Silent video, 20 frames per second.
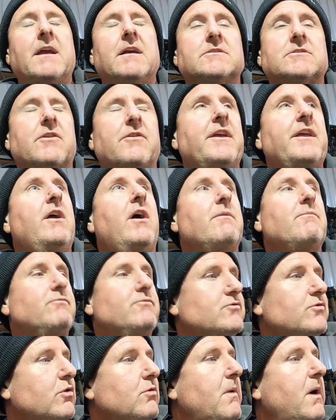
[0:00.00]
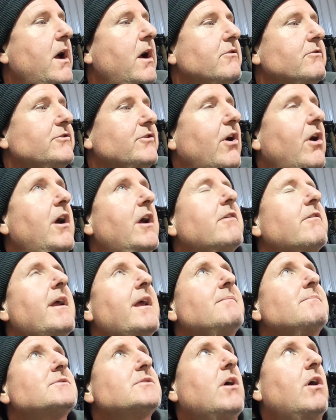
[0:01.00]
so then I draw my own
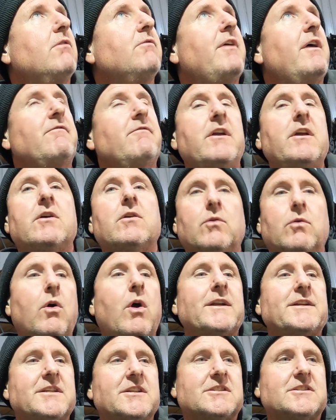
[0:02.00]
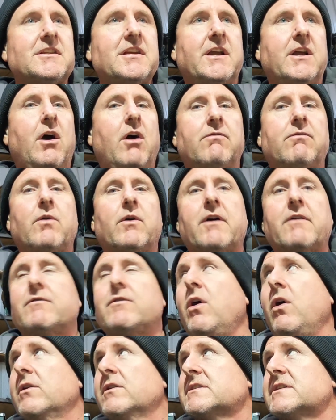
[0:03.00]
diagrams of that vehicle, or I just tick off what I've
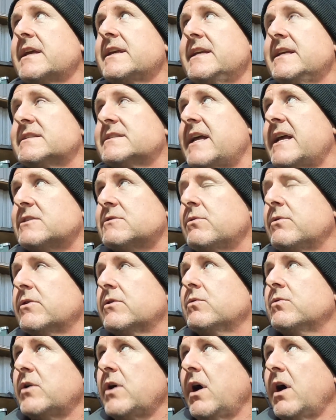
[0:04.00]
got and say, yes, that's where it all